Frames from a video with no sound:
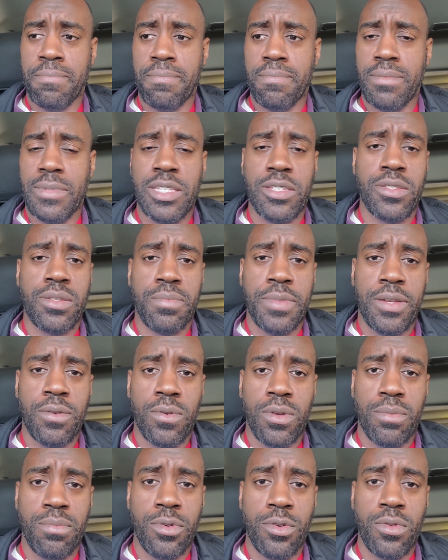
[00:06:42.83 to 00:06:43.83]
needs to be
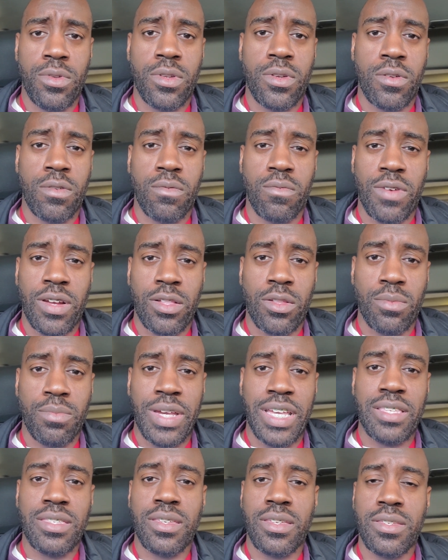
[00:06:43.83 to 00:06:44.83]
rebooted on a regular
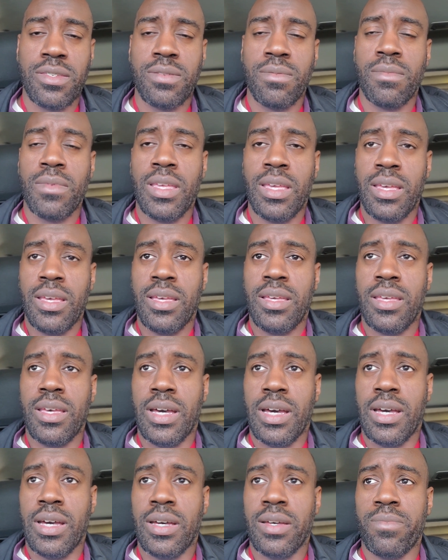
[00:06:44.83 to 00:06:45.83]
basis.
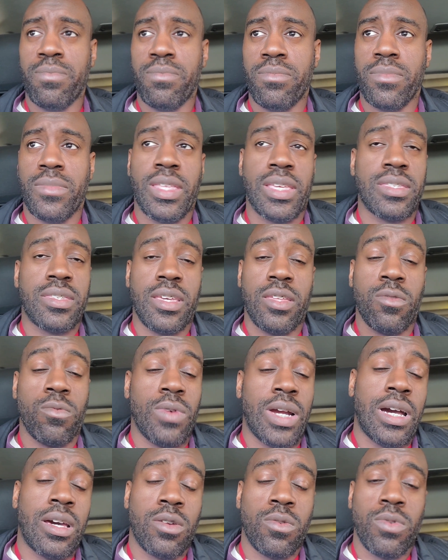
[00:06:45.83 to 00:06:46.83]
Let's say the
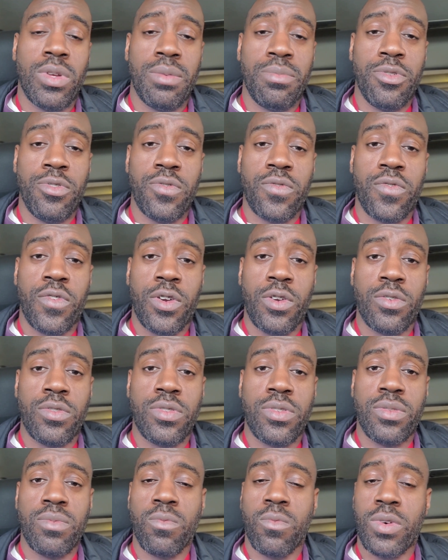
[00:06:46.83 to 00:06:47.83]
router reboots
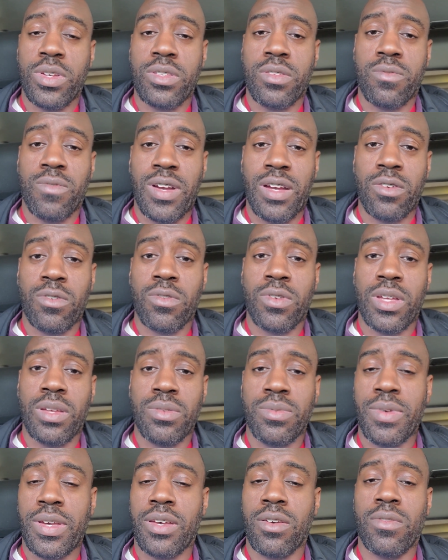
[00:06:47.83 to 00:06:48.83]
first. Once the router
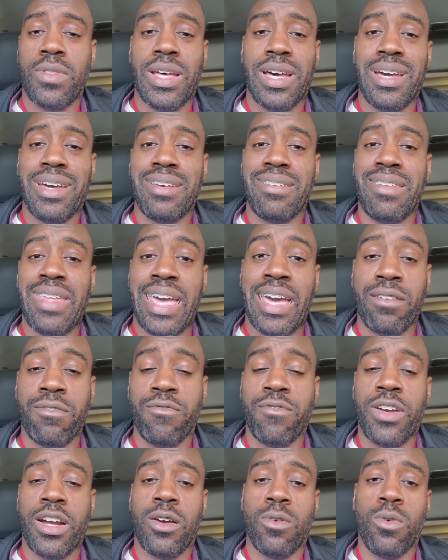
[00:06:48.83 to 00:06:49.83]
comes back online, have the
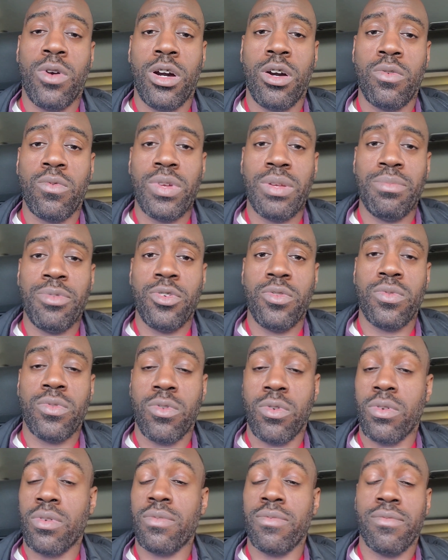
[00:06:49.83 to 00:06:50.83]
firewall reboot,
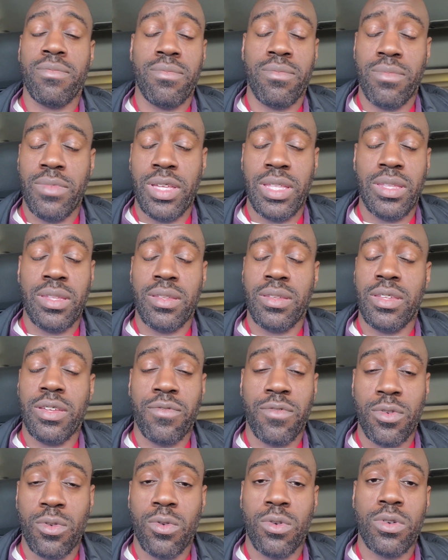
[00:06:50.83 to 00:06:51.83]
or in a
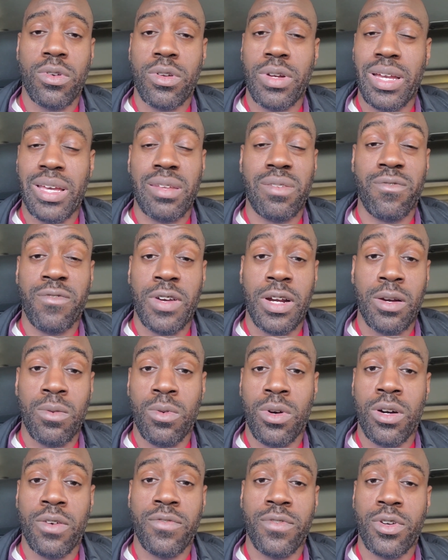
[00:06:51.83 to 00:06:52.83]
different order, have the
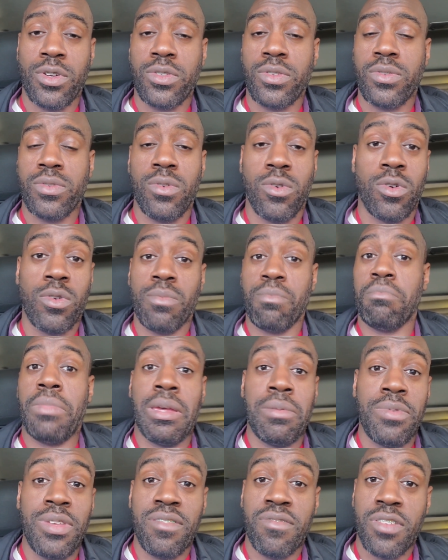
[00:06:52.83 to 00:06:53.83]
firewall first, or
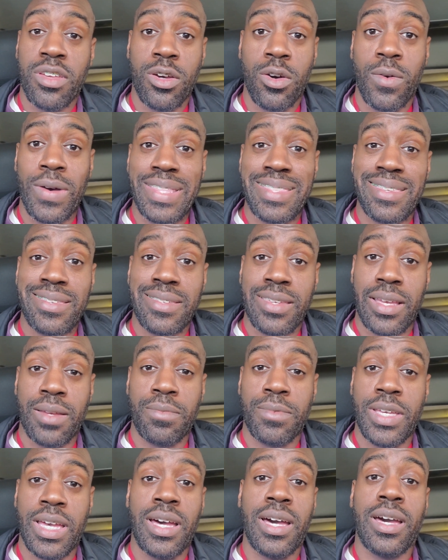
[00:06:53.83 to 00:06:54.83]
maybe even go at the
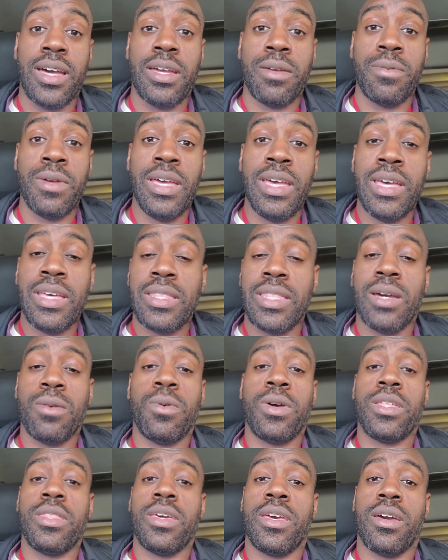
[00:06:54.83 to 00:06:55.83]
same time. That
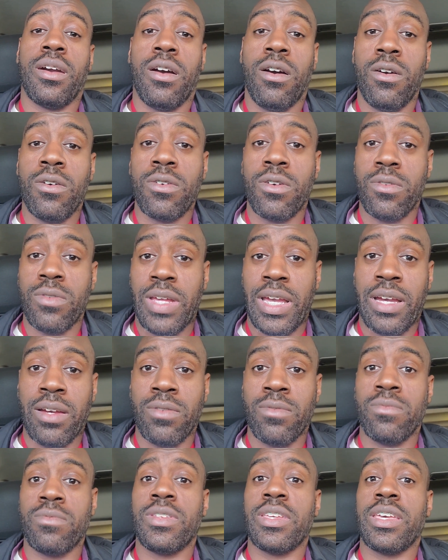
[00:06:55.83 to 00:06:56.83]
way they all go
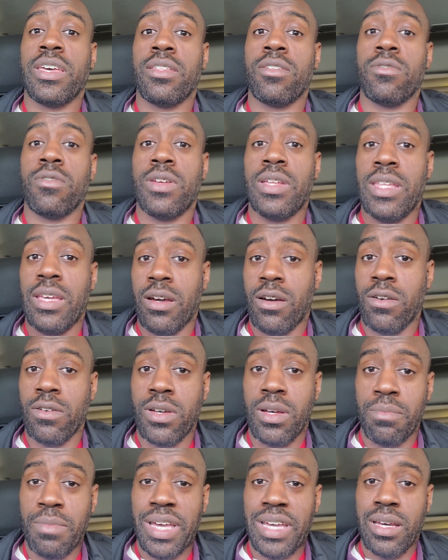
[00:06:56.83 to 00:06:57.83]
down together and they all
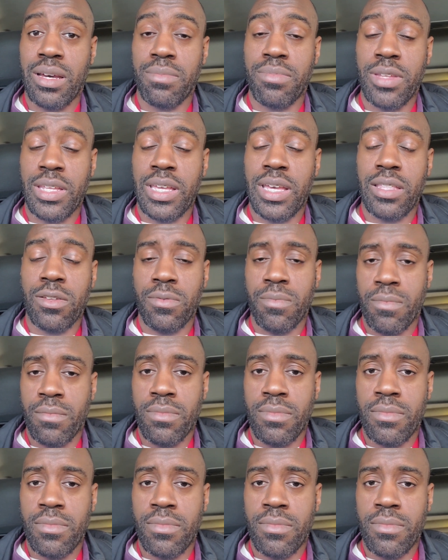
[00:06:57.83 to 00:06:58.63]
come back up together.